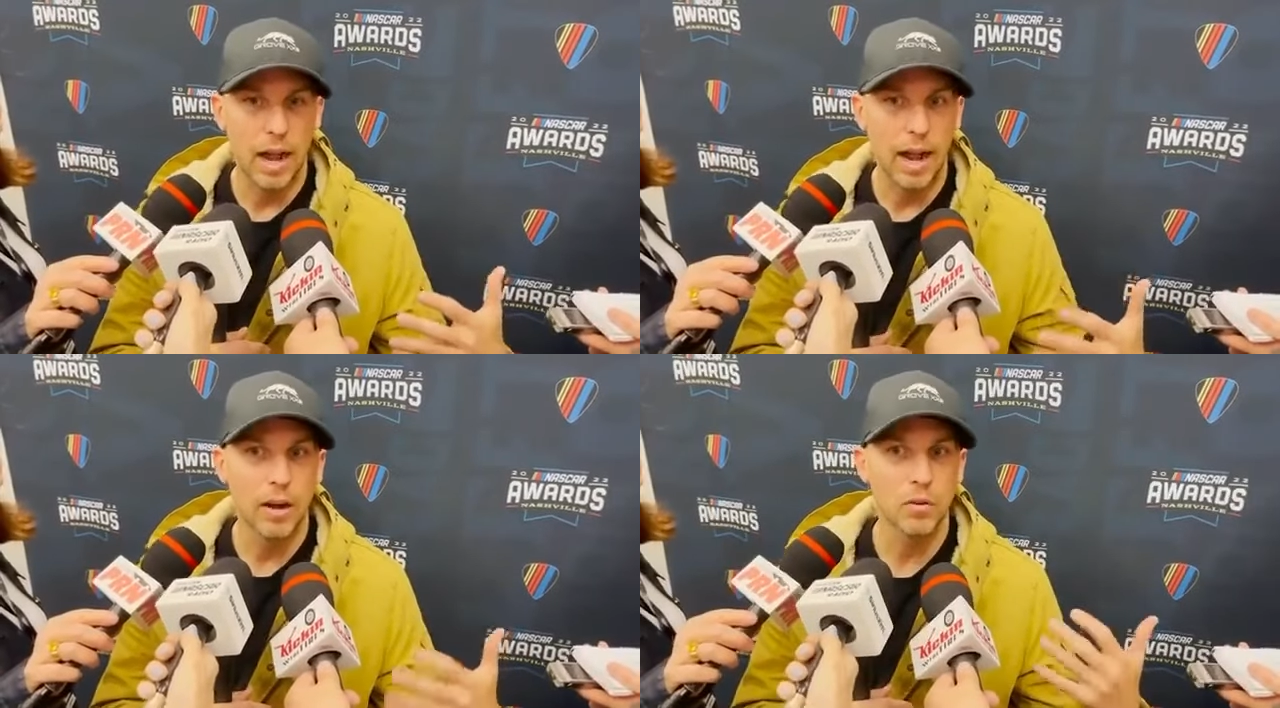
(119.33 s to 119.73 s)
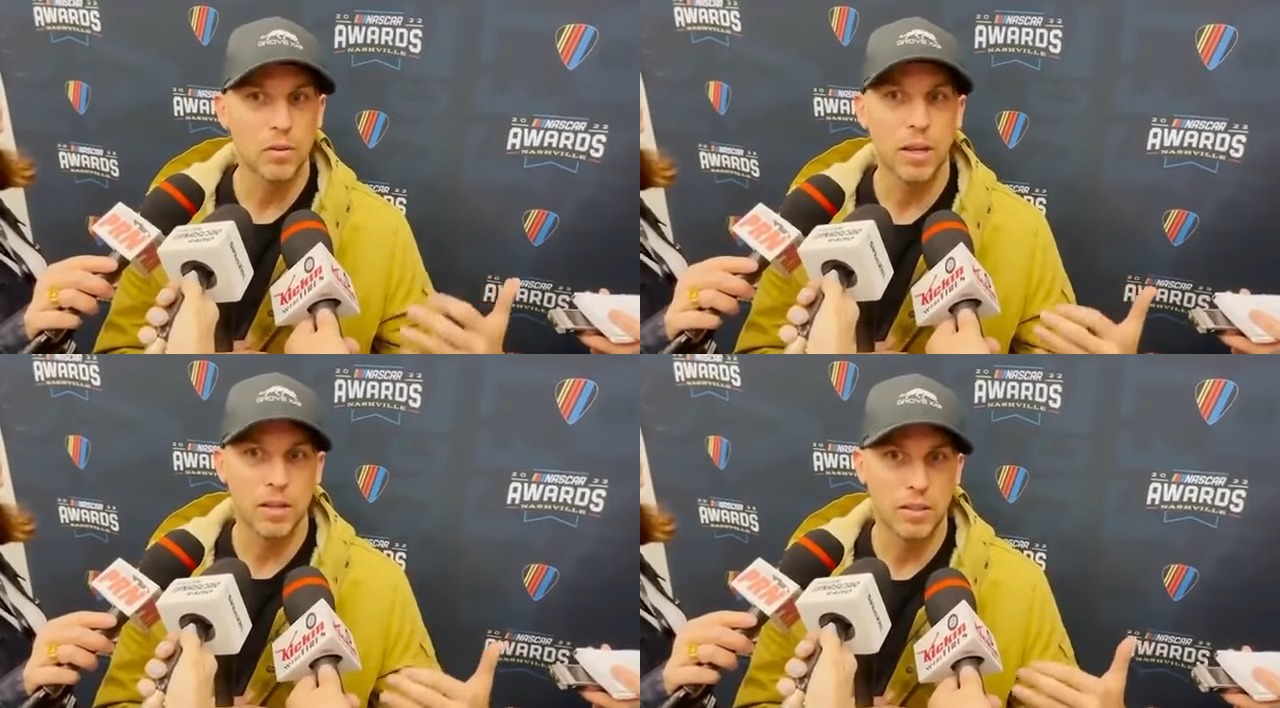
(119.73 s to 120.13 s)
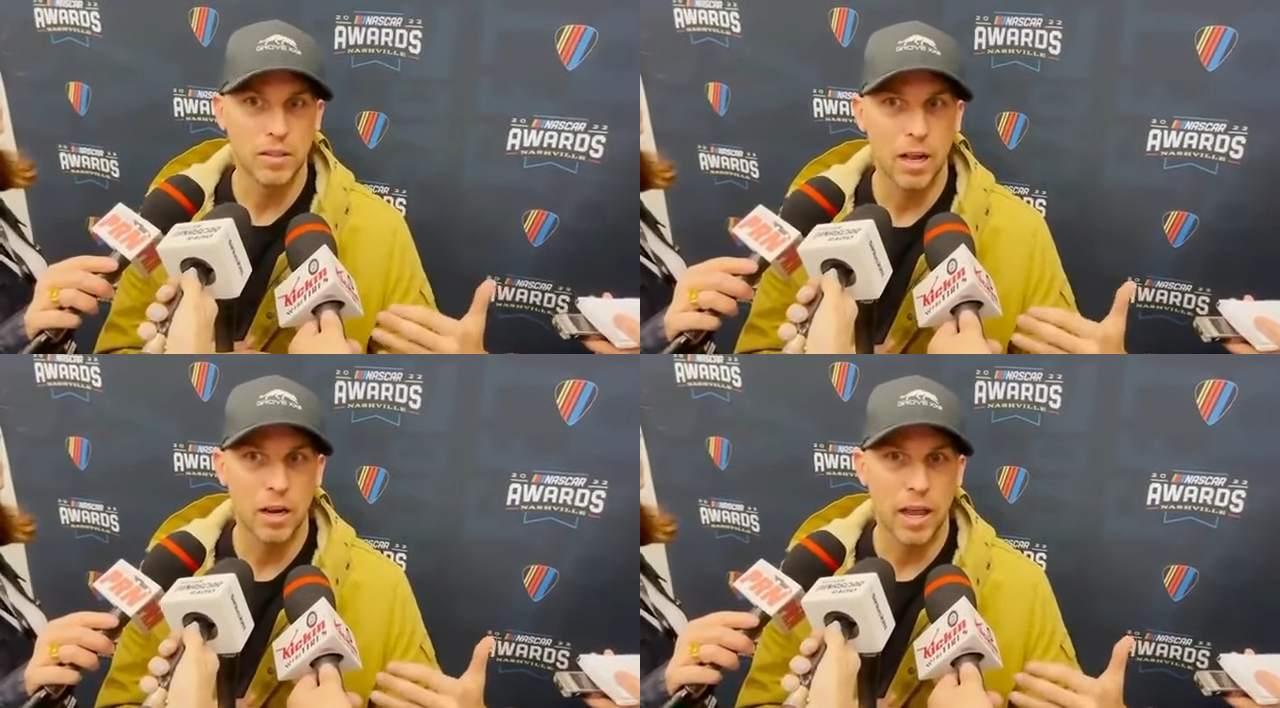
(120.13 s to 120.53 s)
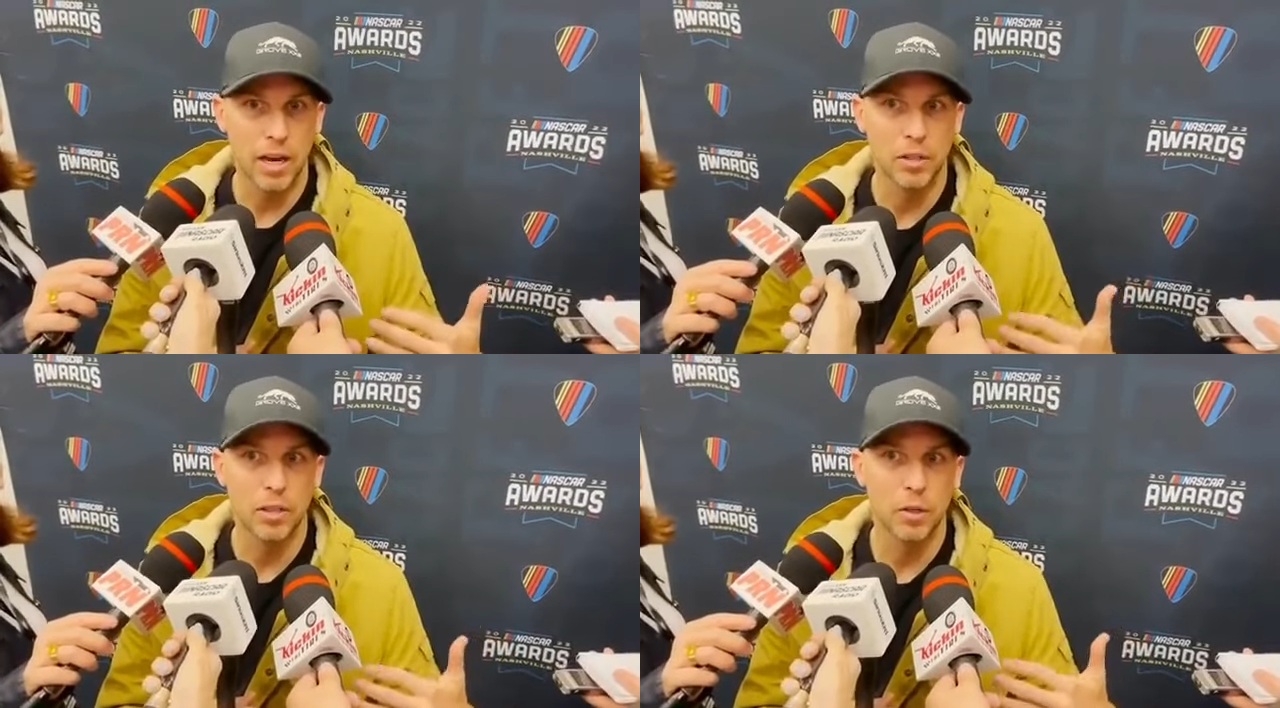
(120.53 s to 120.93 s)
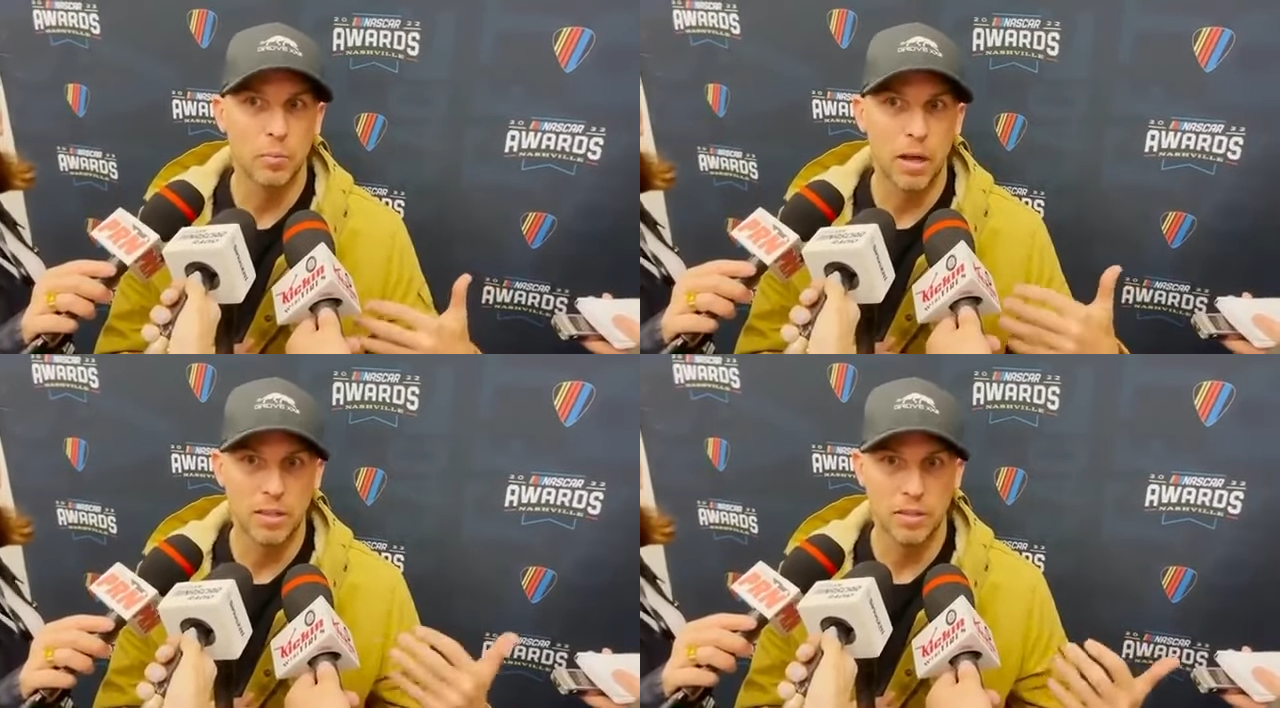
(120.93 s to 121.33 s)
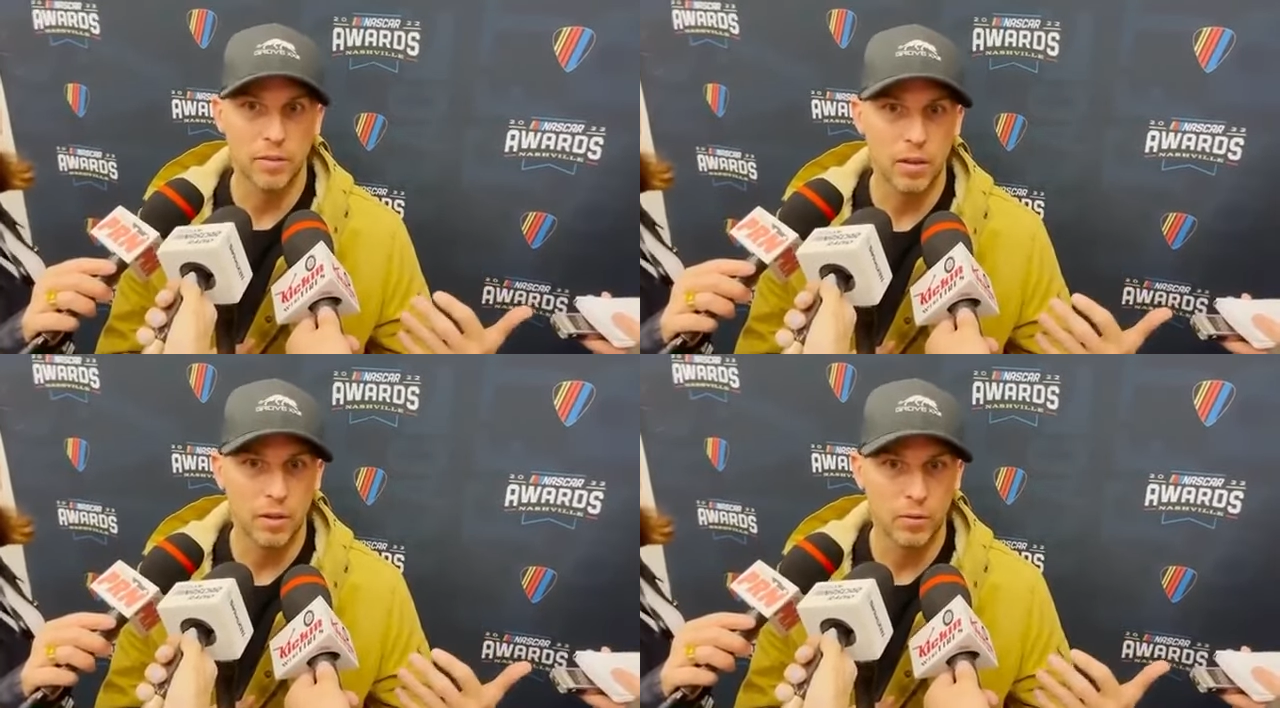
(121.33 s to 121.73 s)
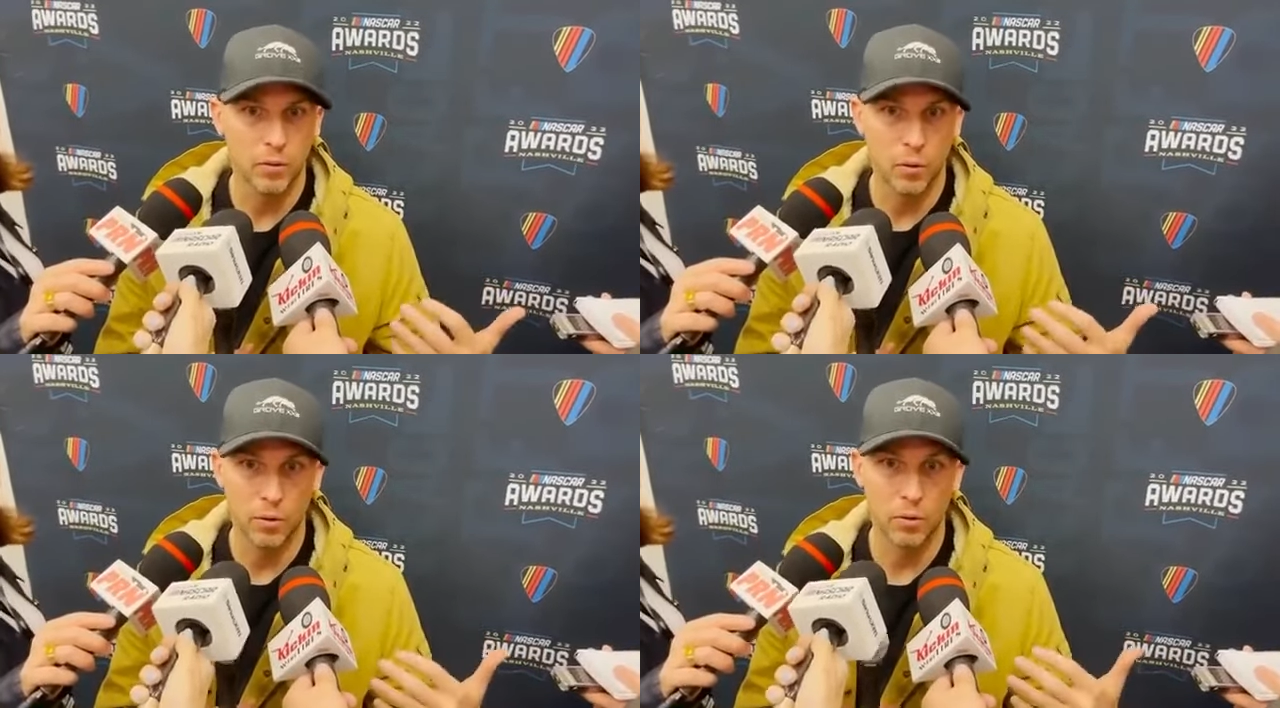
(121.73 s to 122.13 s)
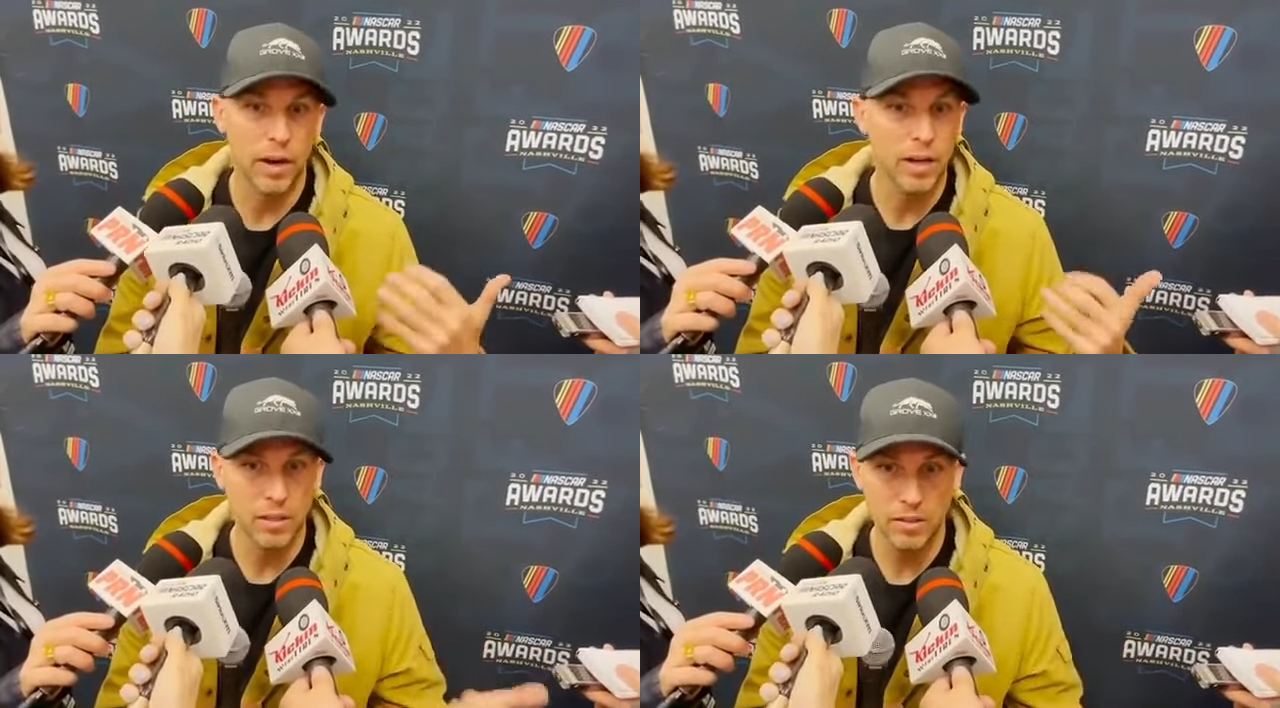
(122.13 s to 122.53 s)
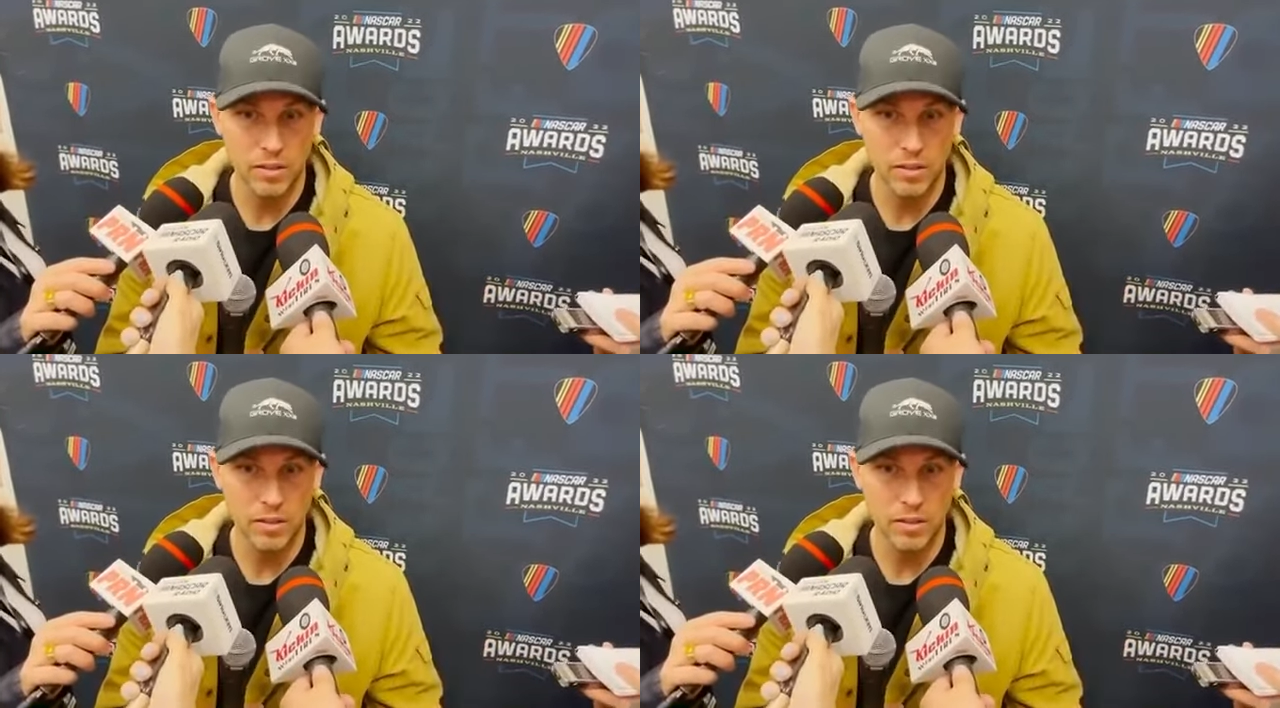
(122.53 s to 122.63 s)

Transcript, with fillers: I don't see how that's not actually a positive thing for ratings.